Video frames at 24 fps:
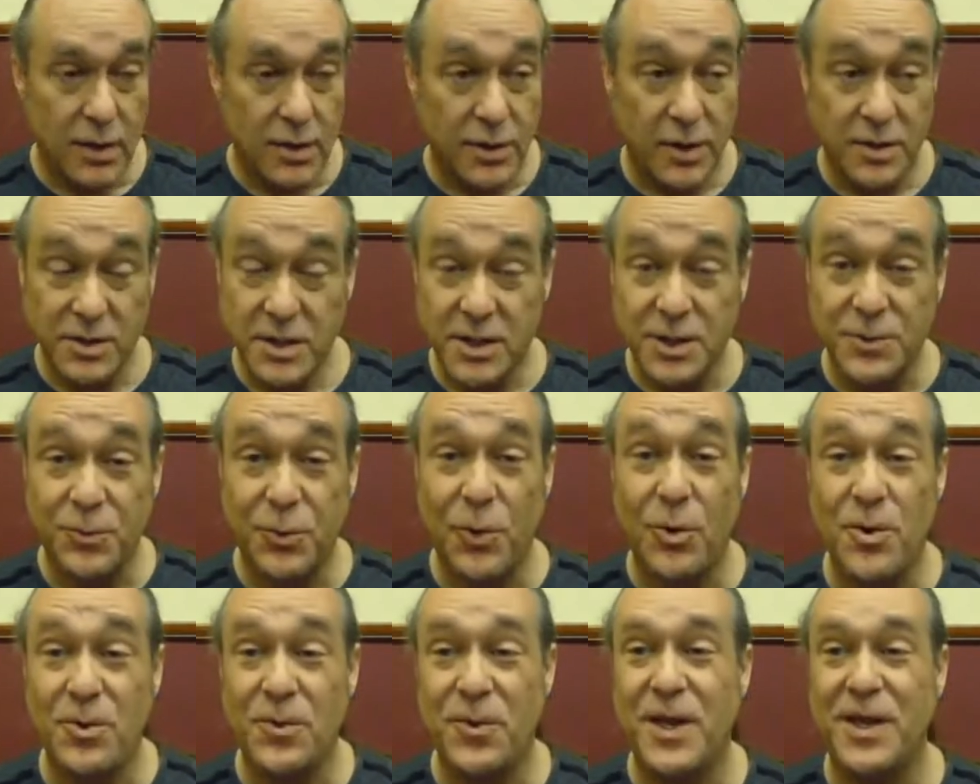There's just
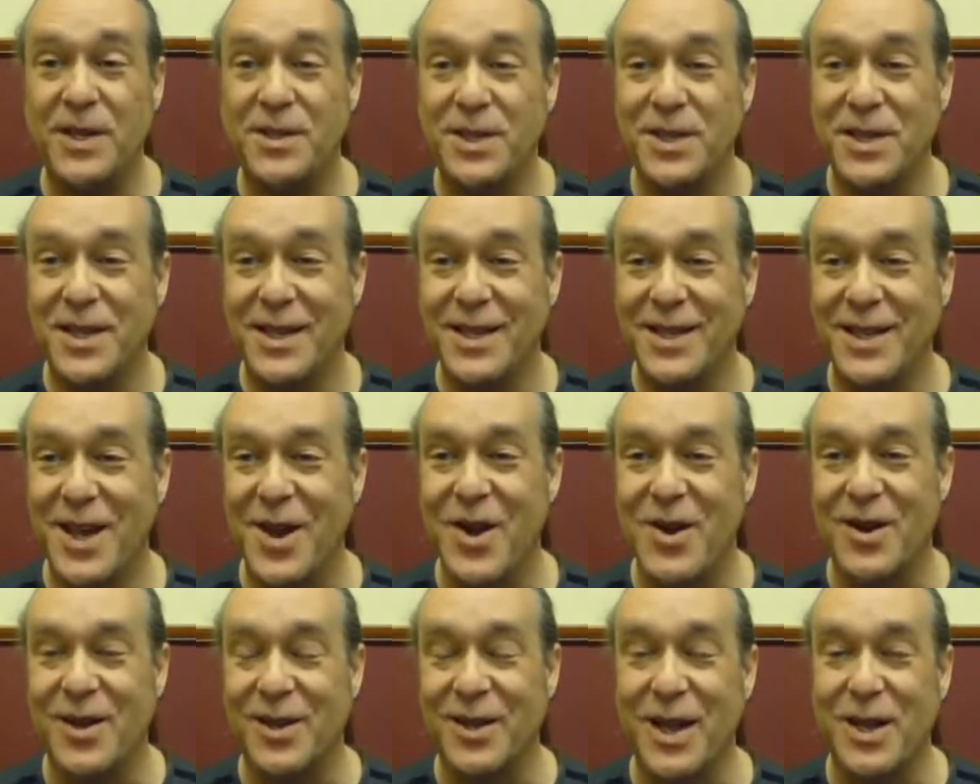four things you need
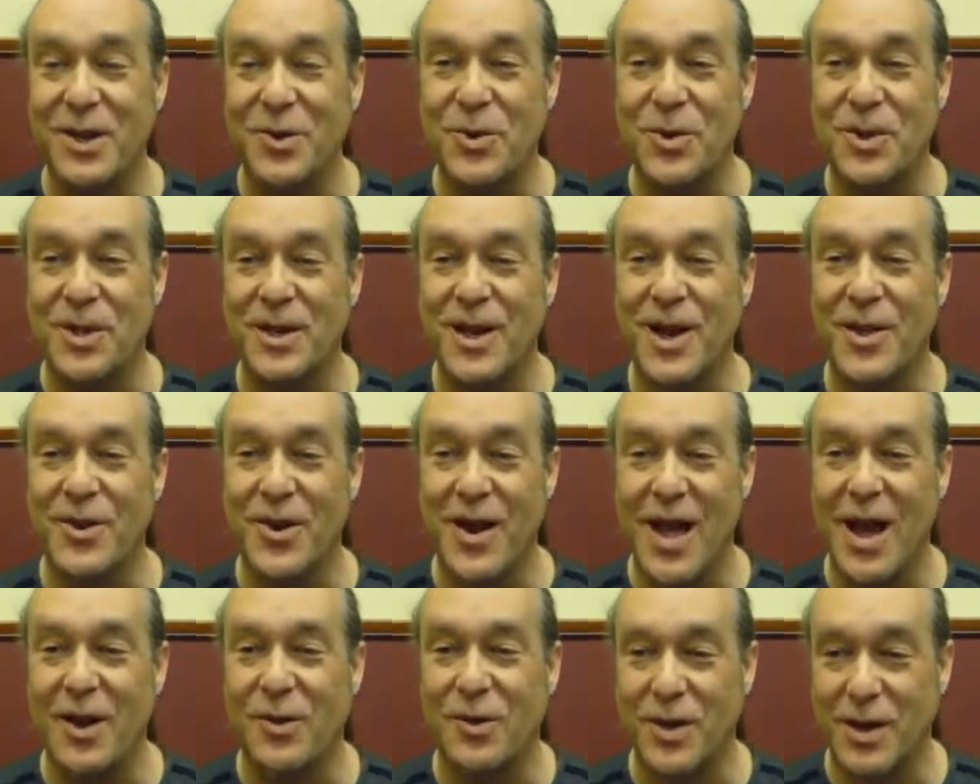there, and I'll hit you with another
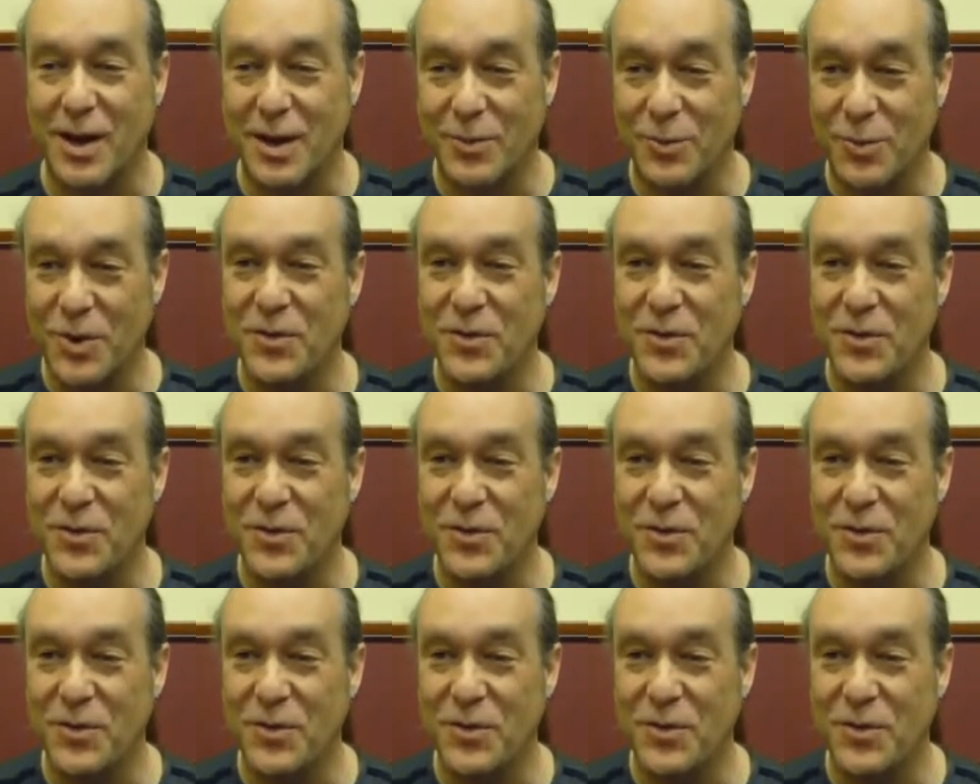acronym.